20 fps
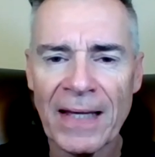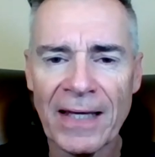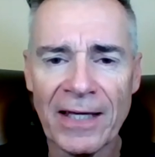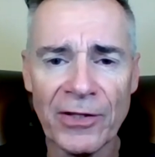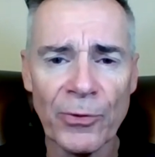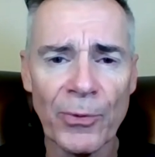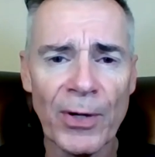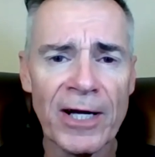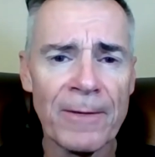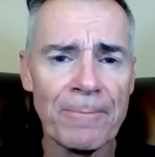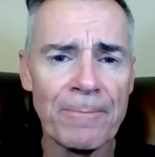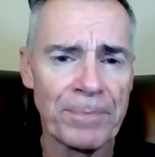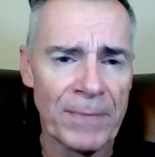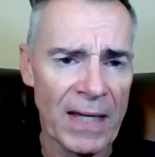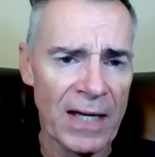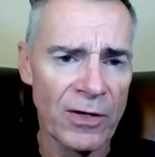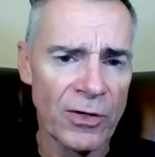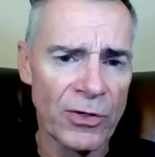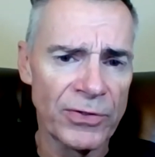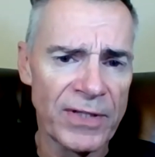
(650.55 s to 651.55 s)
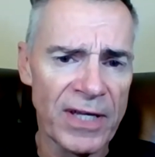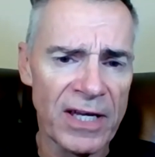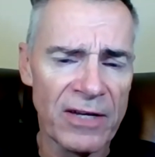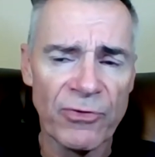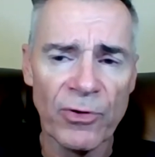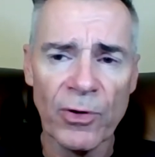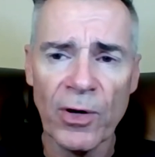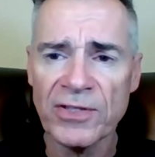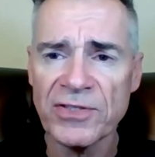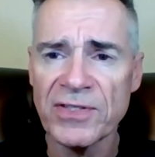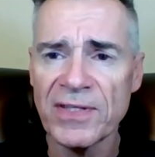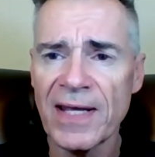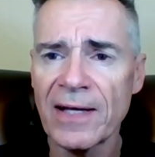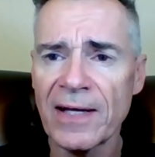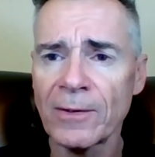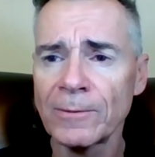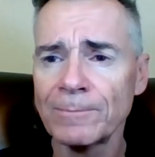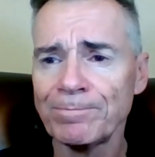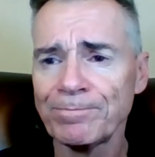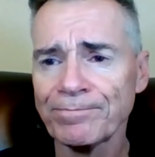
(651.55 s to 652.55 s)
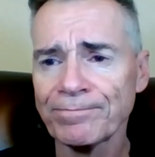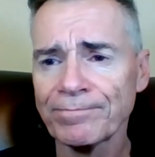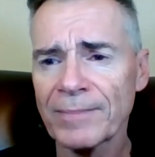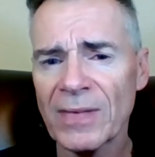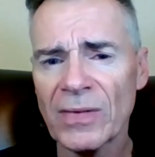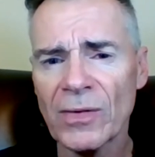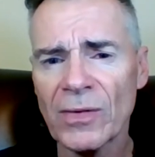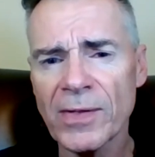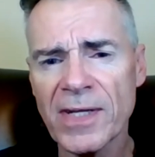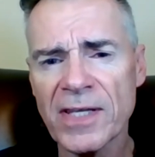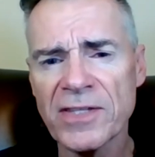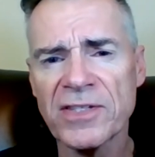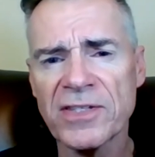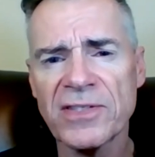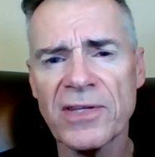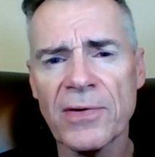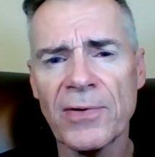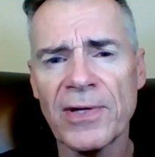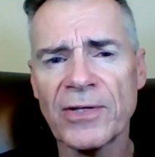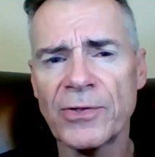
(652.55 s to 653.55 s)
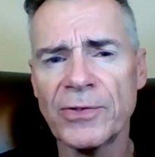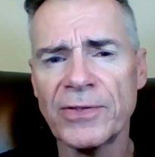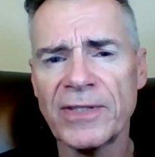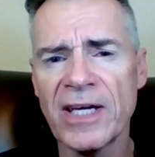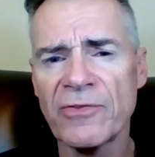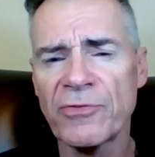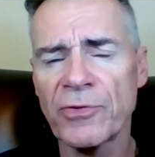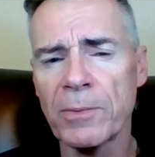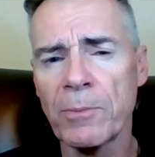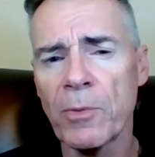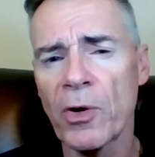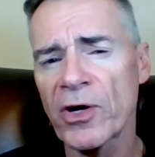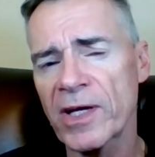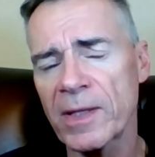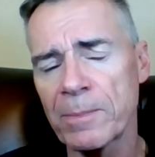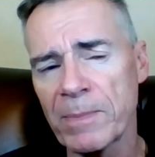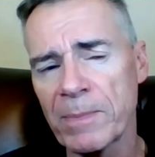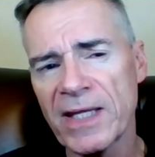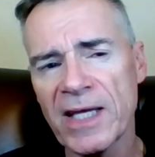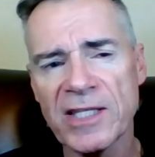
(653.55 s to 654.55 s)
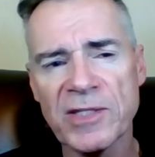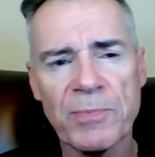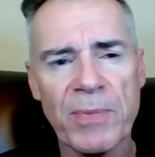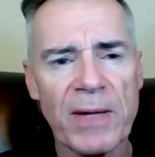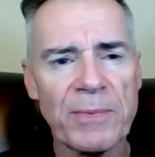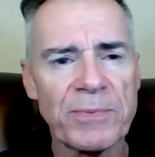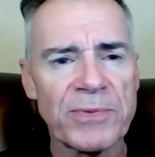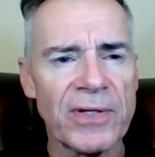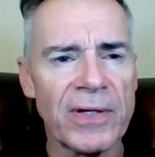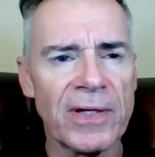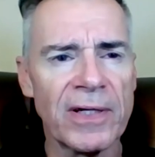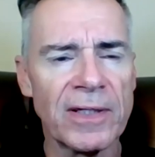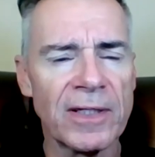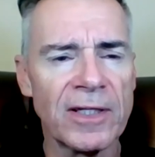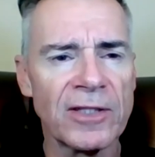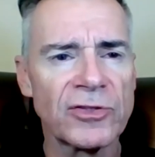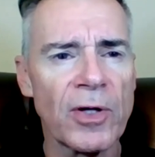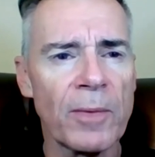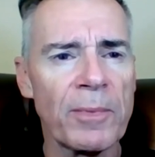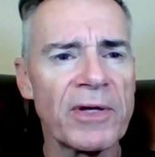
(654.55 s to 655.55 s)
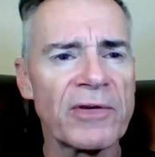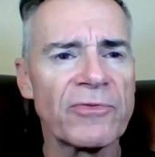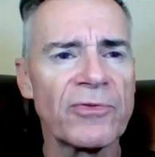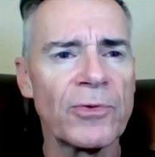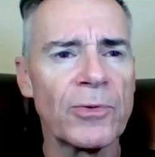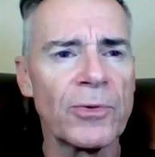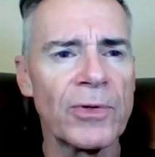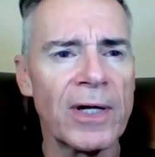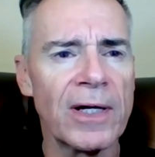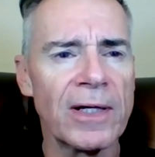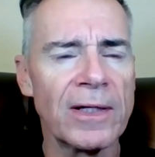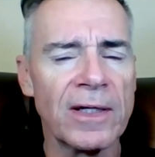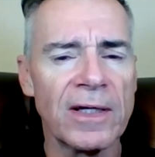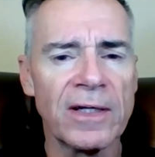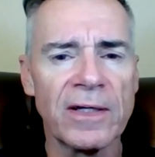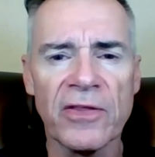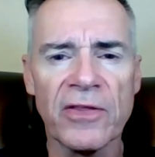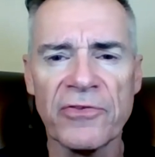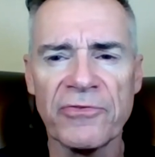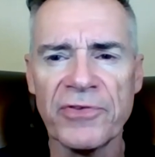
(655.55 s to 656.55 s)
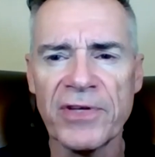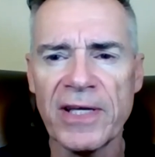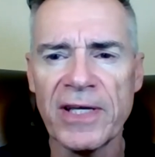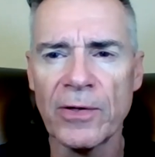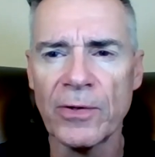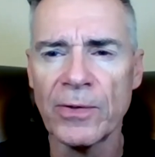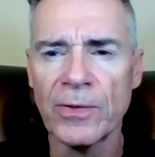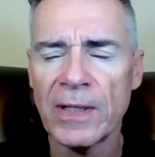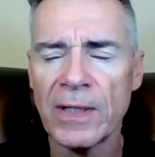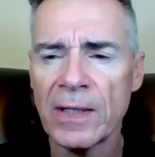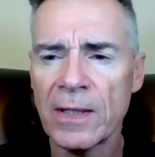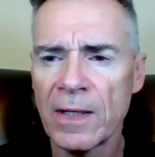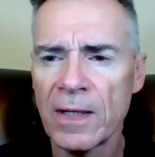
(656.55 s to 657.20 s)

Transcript: Either way, a good day for Occidental, not necessarily a good day for the market, but that's perhaps a, a topic for uh, another video.